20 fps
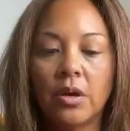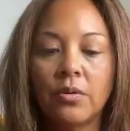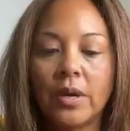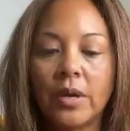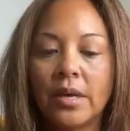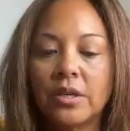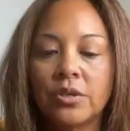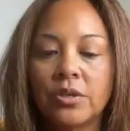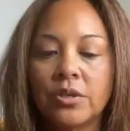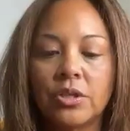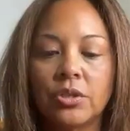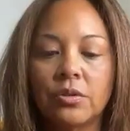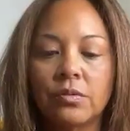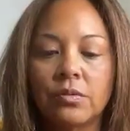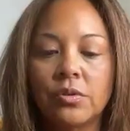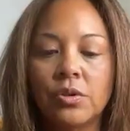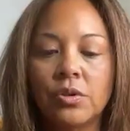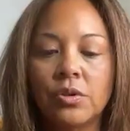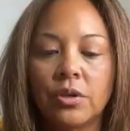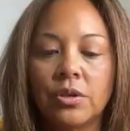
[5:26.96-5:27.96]
Okay,
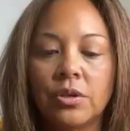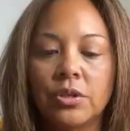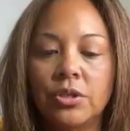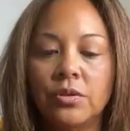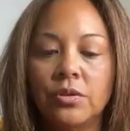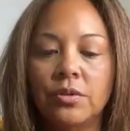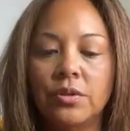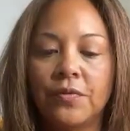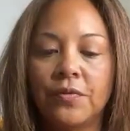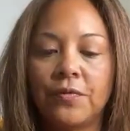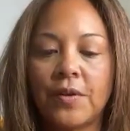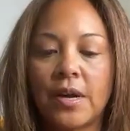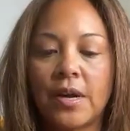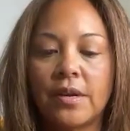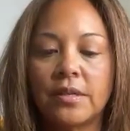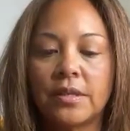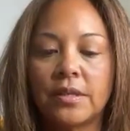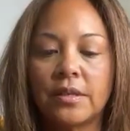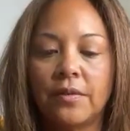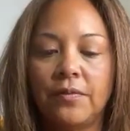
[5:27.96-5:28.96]
could you
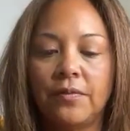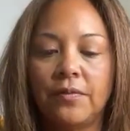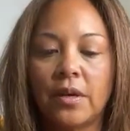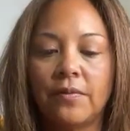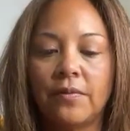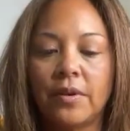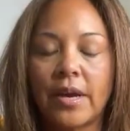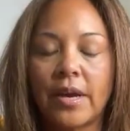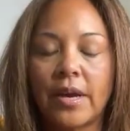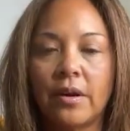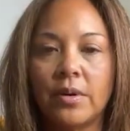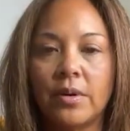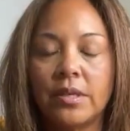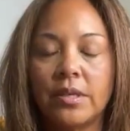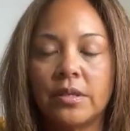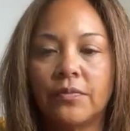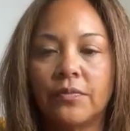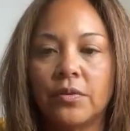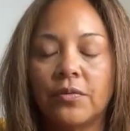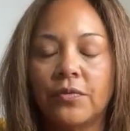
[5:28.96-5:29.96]
define self-love and how it
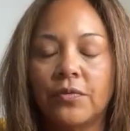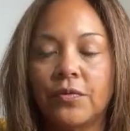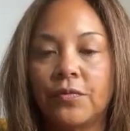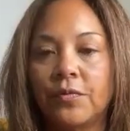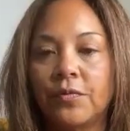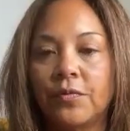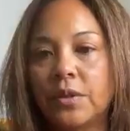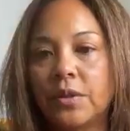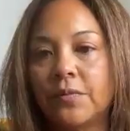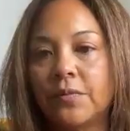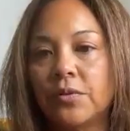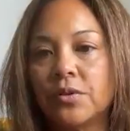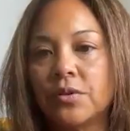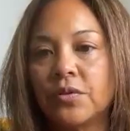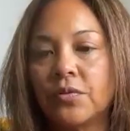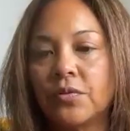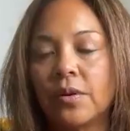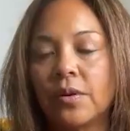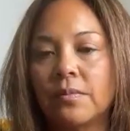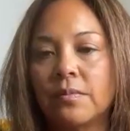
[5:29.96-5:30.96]

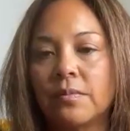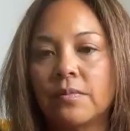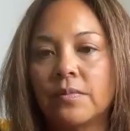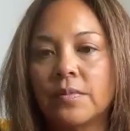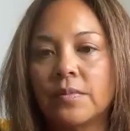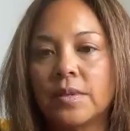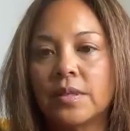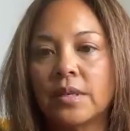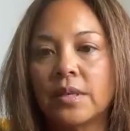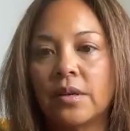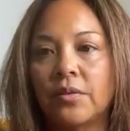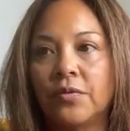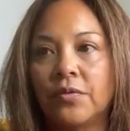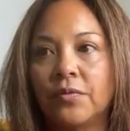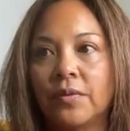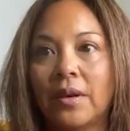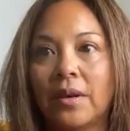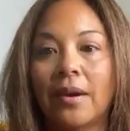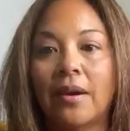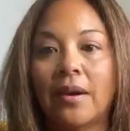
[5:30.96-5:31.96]
differs from
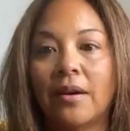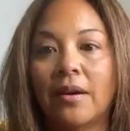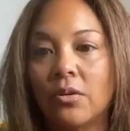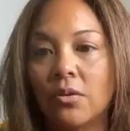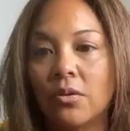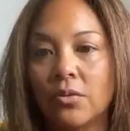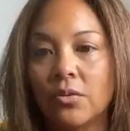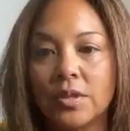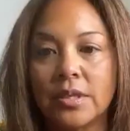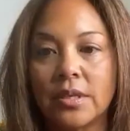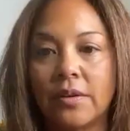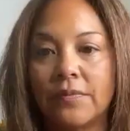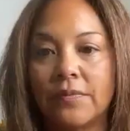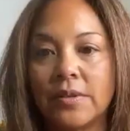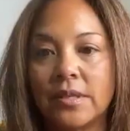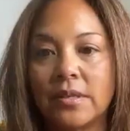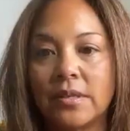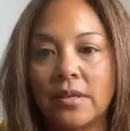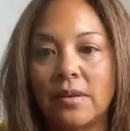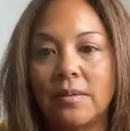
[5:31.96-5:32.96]
self-care or
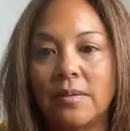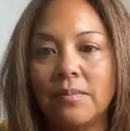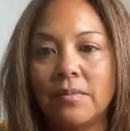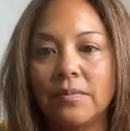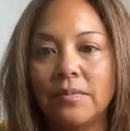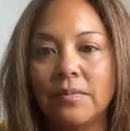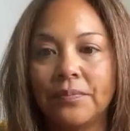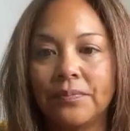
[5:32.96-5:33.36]
self-esteem?